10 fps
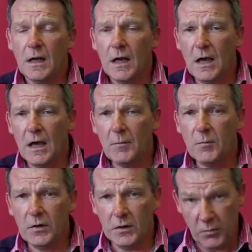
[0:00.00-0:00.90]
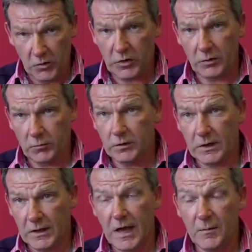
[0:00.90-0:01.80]
but the budget
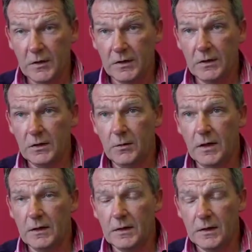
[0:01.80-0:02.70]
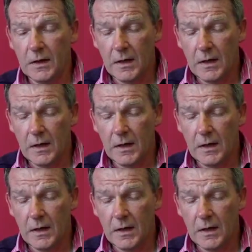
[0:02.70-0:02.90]
wouldn't allow me to do it.